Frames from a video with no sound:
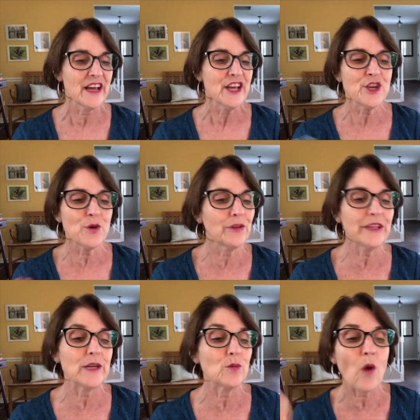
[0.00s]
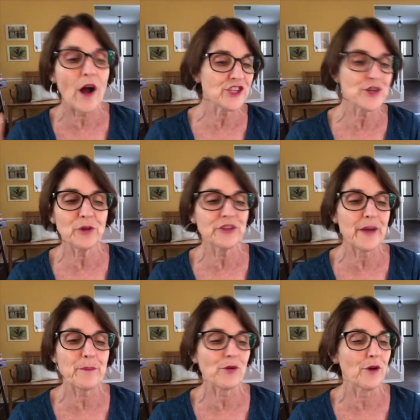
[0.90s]
you will need washable
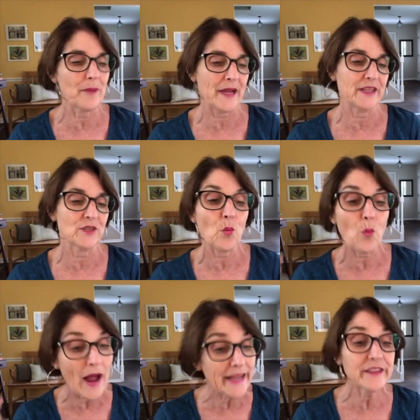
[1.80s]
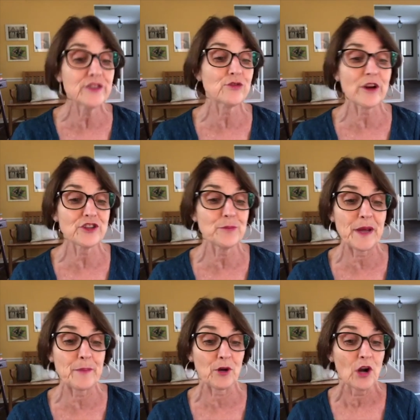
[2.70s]
tempera paint, white construction
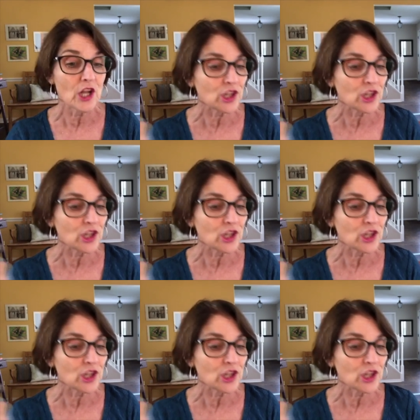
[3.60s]
paper,